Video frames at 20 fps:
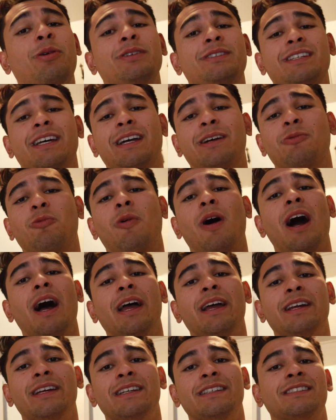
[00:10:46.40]
was like, why
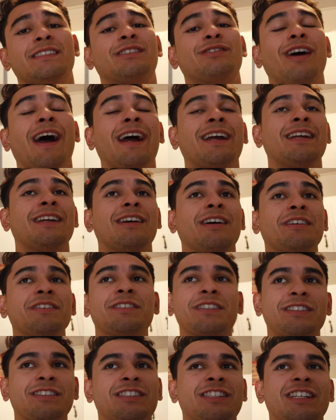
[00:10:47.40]
is it tracking
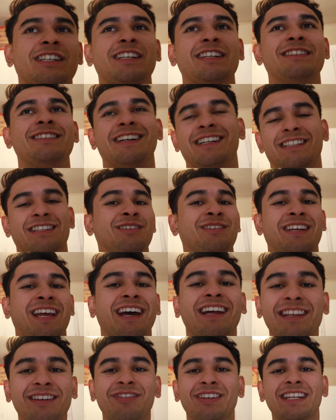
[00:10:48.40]
uncooked chicken? Like you
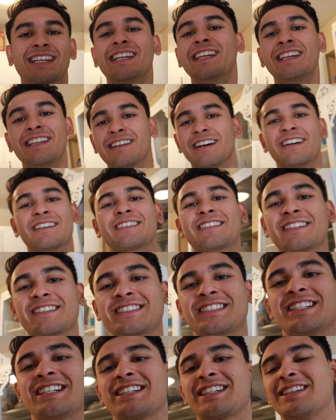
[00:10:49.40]
can't even eat uncooked
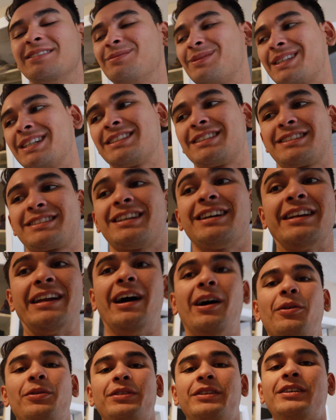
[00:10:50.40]
chicken because it's
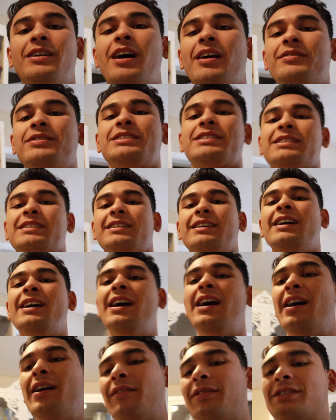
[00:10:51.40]
unhealthy, obviously,
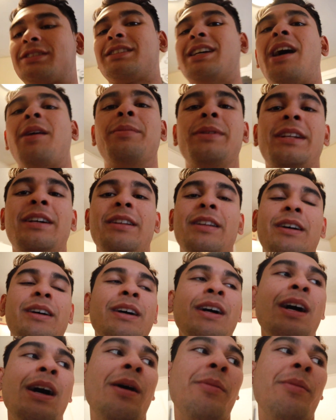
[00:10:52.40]
for salmonella.